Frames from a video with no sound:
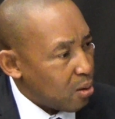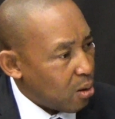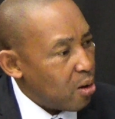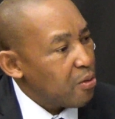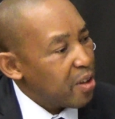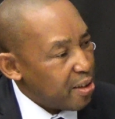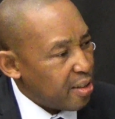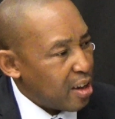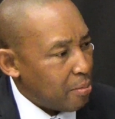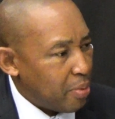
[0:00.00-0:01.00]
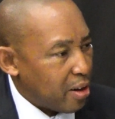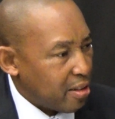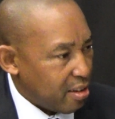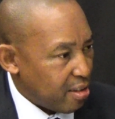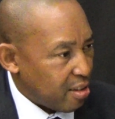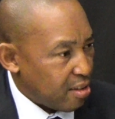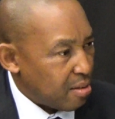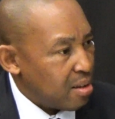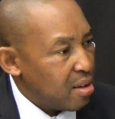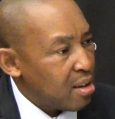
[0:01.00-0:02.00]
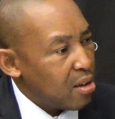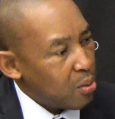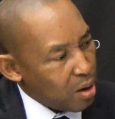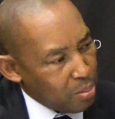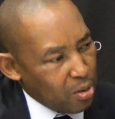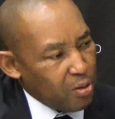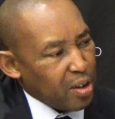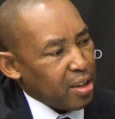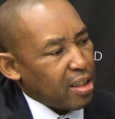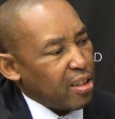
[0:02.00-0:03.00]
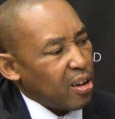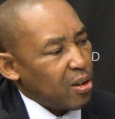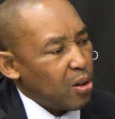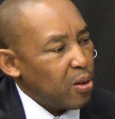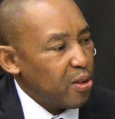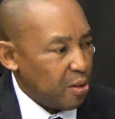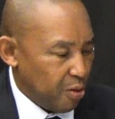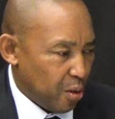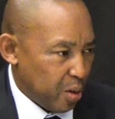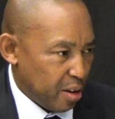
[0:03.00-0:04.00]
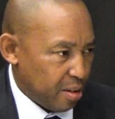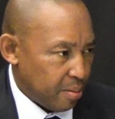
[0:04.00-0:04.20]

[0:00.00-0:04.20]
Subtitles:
conventional practices. We are moving the technology forward.